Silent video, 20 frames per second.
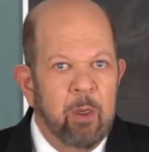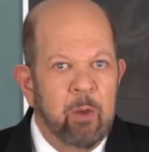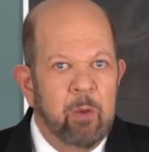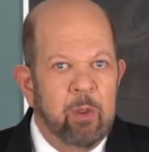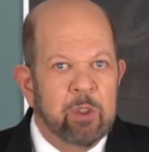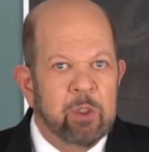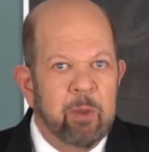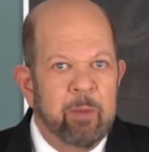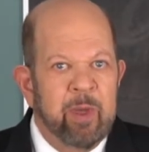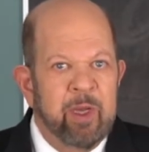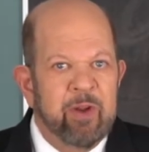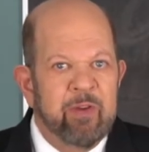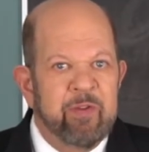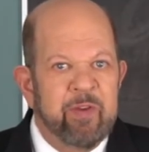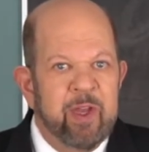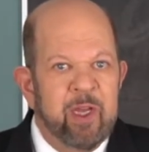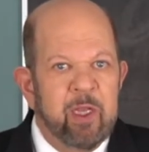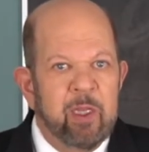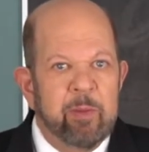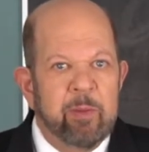which are made
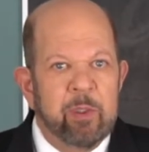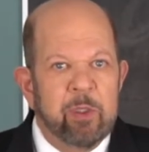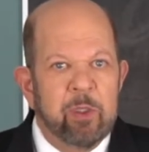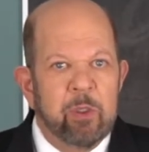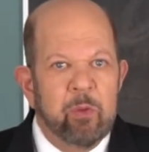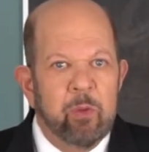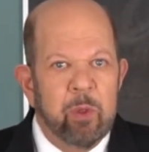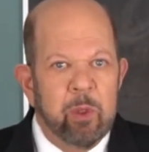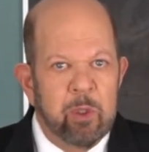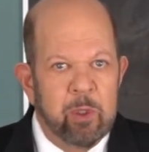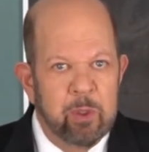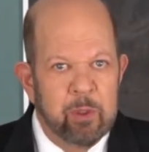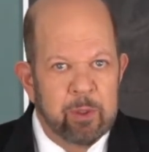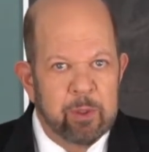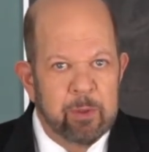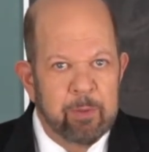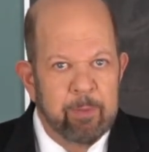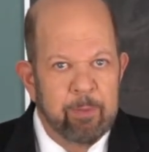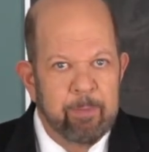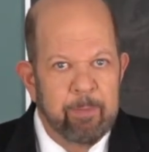available to workers.